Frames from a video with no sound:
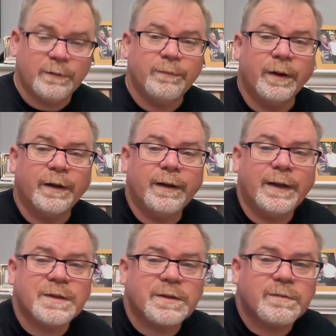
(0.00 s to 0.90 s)
but
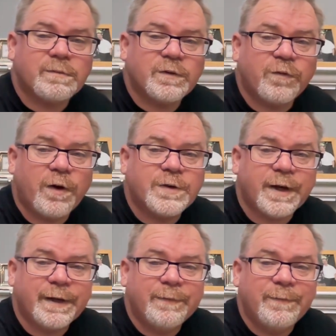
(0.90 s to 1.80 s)
that's as far as I
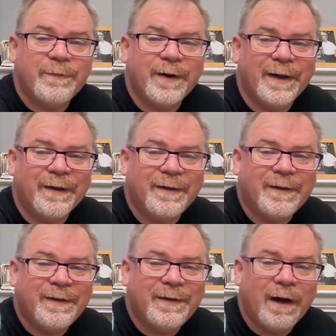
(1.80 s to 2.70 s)
am right now.
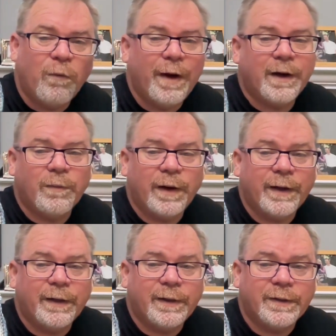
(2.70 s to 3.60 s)
That white on
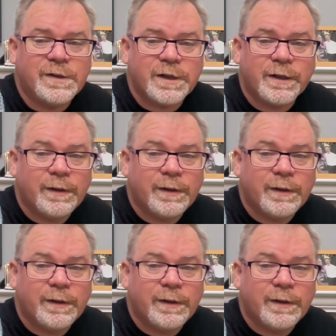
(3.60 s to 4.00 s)
white kills you.